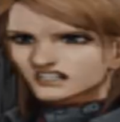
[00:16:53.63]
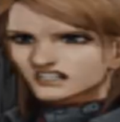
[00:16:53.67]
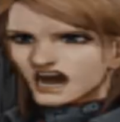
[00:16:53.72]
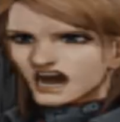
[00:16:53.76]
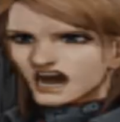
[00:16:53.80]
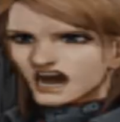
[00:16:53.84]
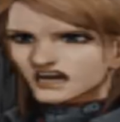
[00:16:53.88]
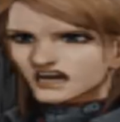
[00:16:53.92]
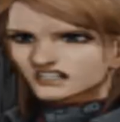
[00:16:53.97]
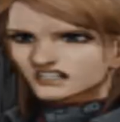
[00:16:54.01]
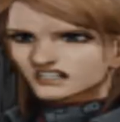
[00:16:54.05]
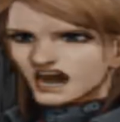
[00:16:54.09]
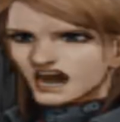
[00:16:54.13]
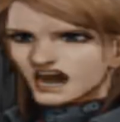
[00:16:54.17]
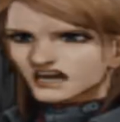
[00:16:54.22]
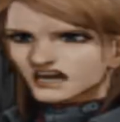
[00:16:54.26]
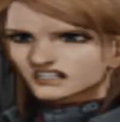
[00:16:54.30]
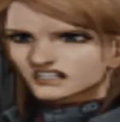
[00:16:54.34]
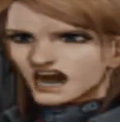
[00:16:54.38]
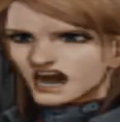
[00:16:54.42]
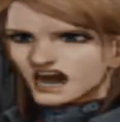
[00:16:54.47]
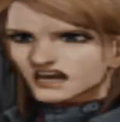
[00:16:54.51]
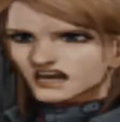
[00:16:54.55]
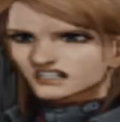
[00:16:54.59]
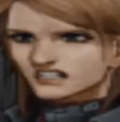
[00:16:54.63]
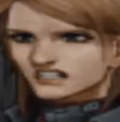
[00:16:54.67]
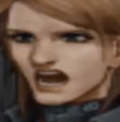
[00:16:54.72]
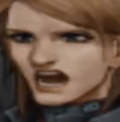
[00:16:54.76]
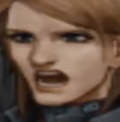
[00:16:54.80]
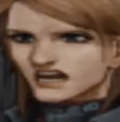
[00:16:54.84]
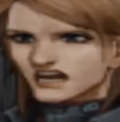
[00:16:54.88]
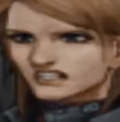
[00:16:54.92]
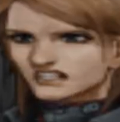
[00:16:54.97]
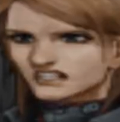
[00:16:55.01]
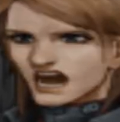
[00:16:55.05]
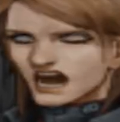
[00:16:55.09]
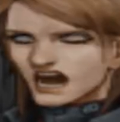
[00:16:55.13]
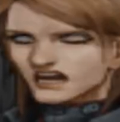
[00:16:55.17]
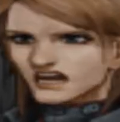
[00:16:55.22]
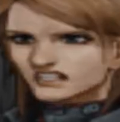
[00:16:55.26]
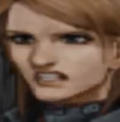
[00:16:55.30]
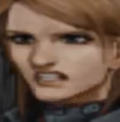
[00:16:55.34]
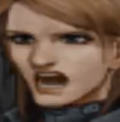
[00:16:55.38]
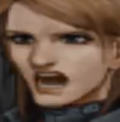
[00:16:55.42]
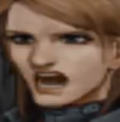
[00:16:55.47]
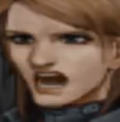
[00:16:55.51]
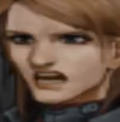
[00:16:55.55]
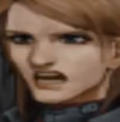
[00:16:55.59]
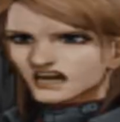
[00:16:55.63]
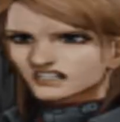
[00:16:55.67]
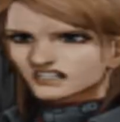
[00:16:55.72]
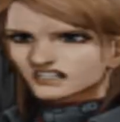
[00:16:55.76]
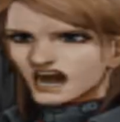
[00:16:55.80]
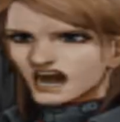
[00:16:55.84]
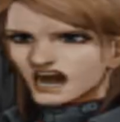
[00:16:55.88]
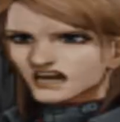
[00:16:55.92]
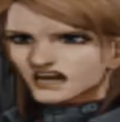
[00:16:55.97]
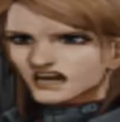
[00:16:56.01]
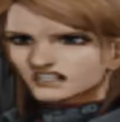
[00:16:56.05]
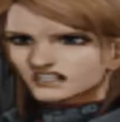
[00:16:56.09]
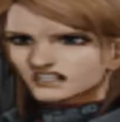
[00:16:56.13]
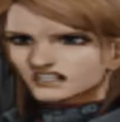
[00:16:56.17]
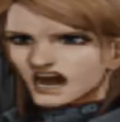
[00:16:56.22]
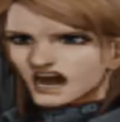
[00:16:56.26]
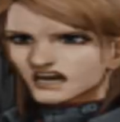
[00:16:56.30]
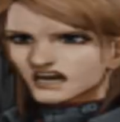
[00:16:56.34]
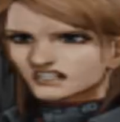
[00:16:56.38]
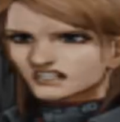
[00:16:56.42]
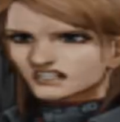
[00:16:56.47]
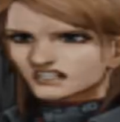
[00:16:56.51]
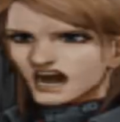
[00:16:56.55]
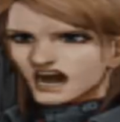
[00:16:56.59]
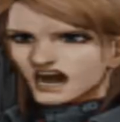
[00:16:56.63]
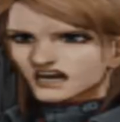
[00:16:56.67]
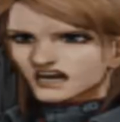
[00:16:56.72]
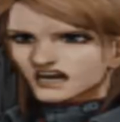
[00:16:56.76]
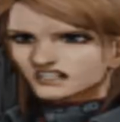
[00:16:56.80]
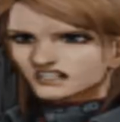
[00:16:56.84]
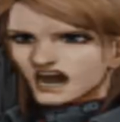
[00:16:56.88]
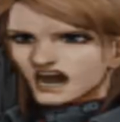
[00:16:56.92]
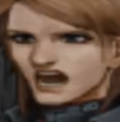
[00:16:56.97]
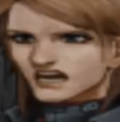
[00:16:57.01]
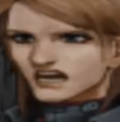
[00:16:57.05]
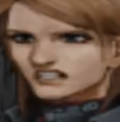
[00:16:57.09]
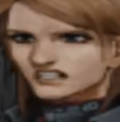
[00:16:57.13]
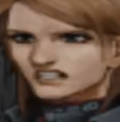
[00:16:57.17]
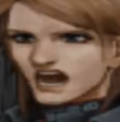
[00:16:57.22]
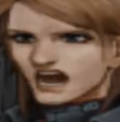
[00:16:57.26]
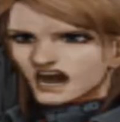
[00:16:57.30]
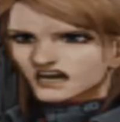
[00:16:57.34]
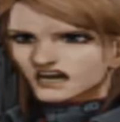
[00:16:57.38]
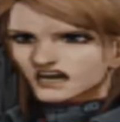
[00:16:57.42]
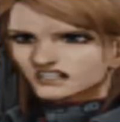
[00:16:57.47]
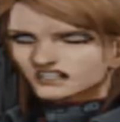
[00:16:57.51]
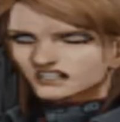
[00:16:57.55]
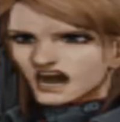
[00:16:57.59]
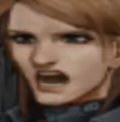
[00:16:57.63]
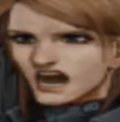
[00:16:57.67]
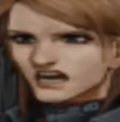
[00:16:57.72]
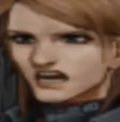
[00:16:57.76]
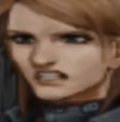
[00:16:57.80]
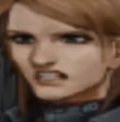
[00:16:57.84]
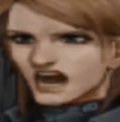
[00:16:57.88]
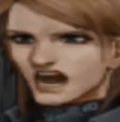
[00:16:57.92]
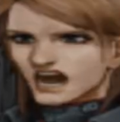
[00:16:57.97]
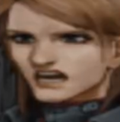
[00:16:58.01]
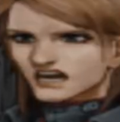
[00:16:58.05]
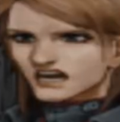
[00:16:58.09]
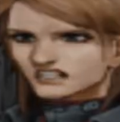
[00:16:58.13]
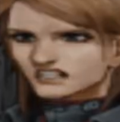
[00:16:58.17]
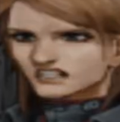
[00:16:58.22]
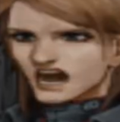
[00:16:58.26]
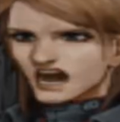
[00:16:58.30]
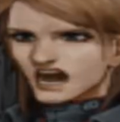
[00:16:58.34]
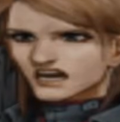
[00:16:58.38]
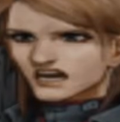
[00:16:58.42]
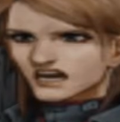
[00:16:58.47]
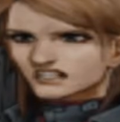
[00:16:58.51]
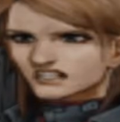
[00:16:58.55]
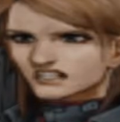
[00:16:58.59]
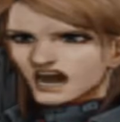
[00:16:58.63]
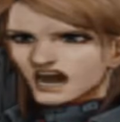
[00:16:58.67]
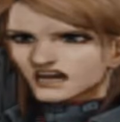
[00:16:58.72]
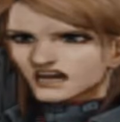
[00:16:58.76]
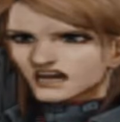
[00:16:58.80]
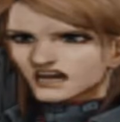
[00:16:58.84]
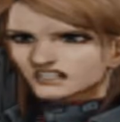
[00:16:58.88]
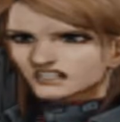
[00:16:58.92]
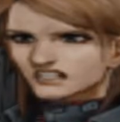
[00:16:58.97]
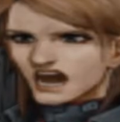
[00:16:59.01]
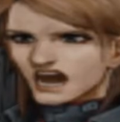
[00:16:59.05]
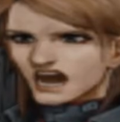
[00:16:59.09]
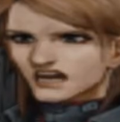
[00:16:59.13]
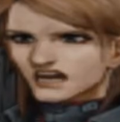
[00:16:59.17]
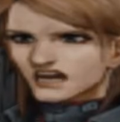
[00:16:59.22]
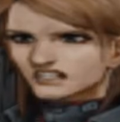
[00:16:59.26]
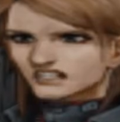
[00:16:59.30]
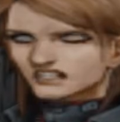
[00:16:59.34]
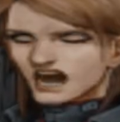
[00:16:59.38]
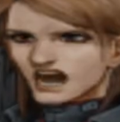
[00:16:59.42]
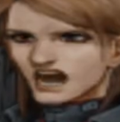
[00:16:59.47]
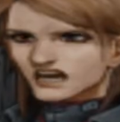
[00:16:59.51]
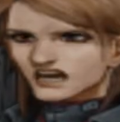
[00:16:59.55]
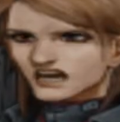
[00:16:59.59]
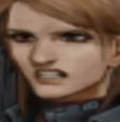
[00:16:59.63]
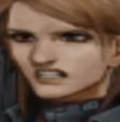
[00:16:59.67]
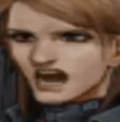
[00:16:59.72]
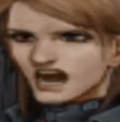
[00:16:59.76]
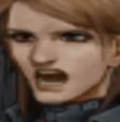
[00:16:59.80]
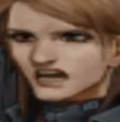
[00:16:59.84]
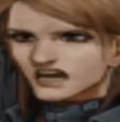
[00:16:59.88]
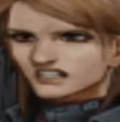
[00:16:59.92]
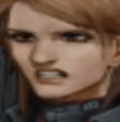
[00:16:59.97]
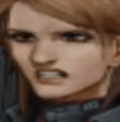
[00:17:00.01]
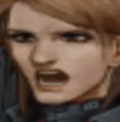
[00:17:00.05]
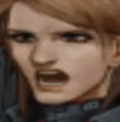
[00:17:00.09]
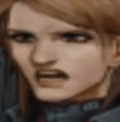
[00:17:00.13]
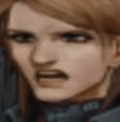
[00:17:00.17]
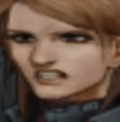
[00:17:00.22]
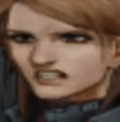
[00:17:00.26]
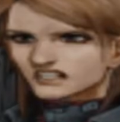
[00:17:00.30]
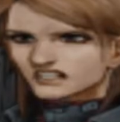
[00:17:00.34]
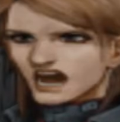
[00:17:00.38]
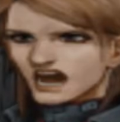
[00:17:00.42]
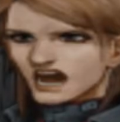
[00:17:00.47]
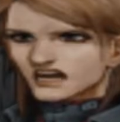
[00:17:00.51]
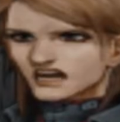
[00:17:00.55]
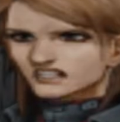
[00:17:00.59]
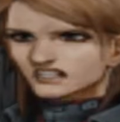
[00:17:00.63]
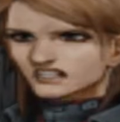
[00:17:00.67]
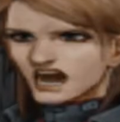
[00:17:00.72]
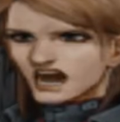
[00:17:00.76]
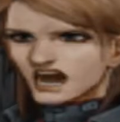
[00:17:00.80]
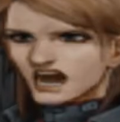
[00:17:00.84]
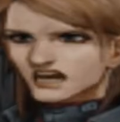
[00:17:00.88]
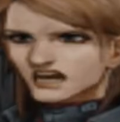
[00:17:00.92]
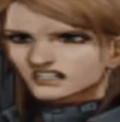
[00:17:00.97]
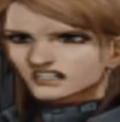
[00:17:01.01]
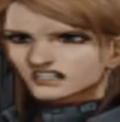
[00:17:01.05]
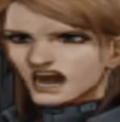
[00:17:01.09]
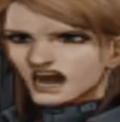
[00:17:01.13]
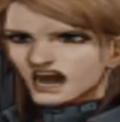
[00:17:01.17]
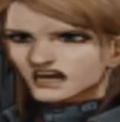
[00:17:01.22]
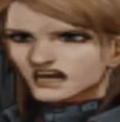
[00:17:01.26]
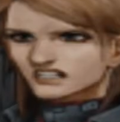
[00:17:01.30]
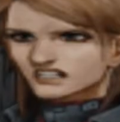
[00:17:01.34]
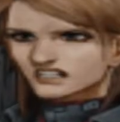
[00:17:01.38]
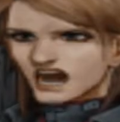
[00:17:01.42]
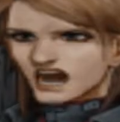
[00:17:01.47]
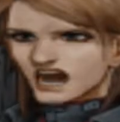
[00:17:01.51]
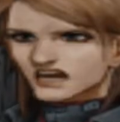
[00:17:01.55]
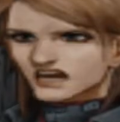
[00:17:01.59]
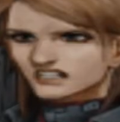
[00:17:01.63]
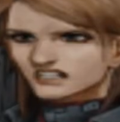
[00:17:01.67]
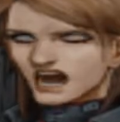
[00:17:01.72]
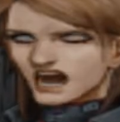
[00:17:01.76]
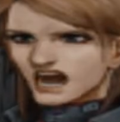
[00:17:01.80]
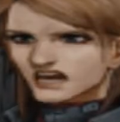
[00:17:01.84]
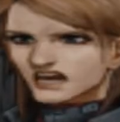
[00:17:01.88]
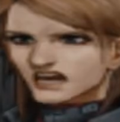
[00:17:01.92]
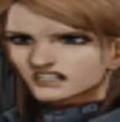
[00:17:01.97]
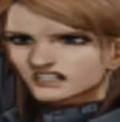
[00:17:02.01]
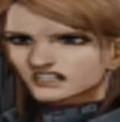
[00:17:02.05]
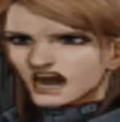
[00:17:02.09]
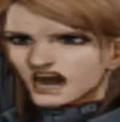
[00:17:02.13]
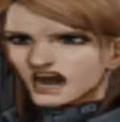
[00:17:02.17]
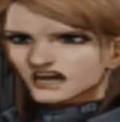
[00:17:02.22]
I do understand. I know that this was the only way for you to take care of your people. And I know why Zaftra is doing all this.